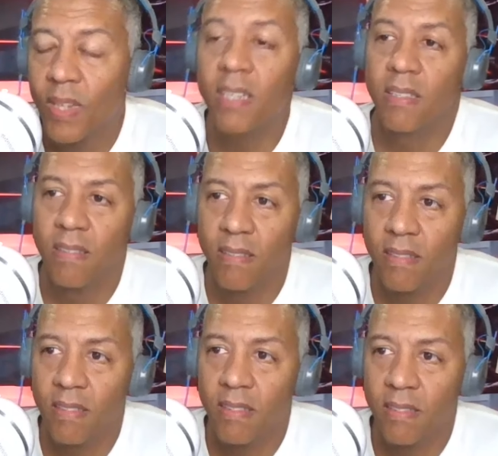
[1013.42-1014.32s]
Yeah,
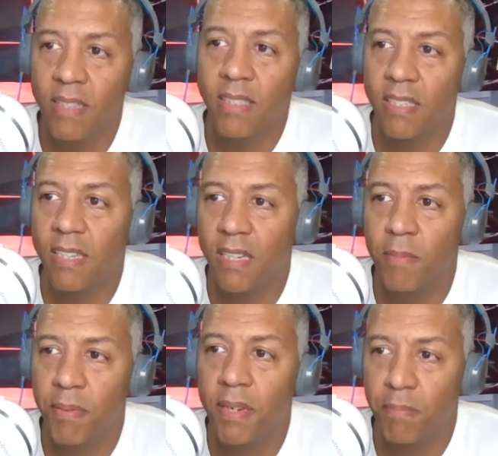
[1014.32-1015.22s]
that's actually a
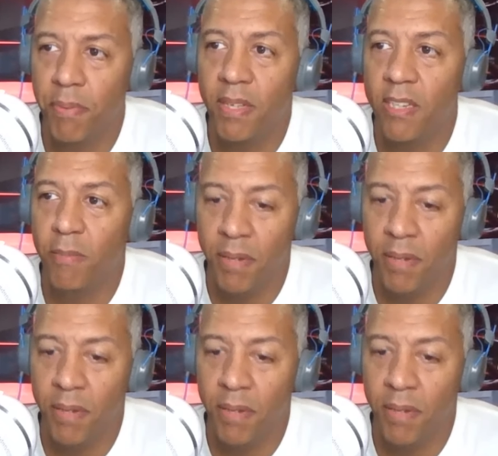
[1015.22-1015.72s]
pretty good